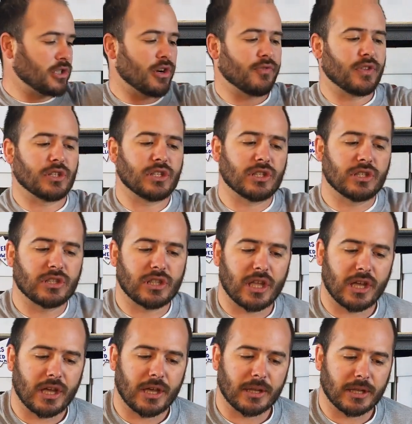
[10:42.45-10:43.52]
sure if this is
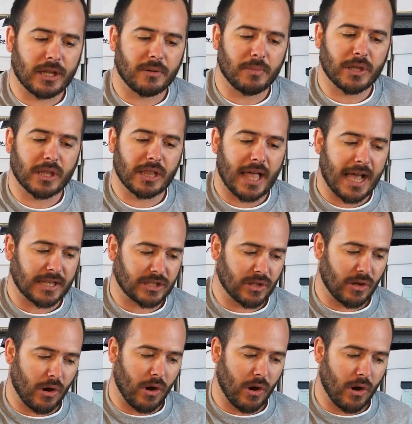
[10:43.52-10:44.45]
going to be the last